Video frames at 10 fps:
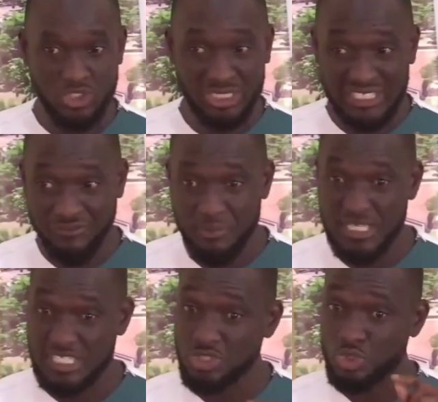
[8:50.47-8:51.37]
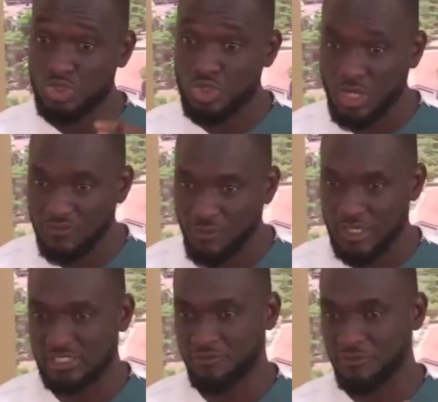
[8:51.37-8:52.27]
not information you sought for,
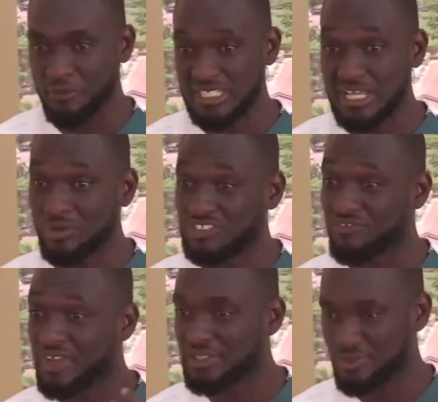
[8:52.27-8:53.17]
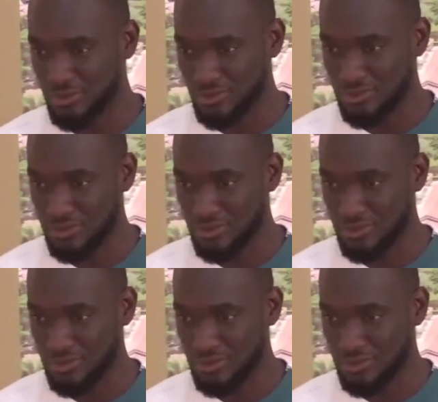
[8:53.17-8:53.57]
it's information that was fed to you